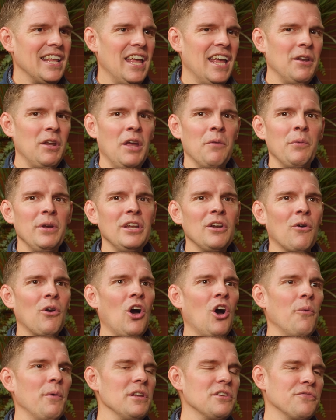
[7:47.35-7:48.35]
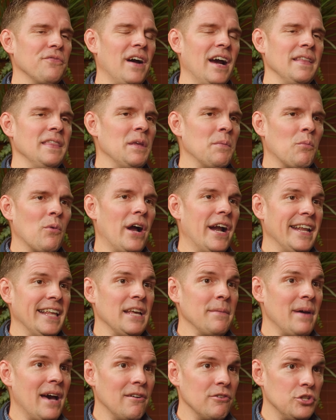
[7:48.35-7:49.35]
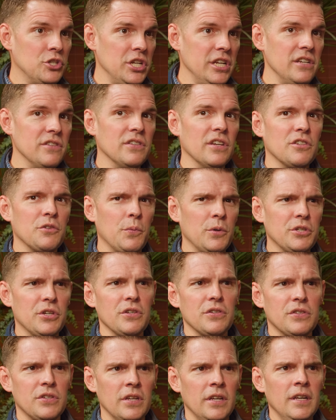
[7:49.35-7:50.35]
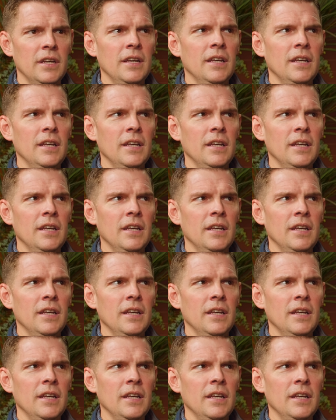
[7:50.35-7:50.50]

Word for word: And we don't always find them writing about Jesus, which is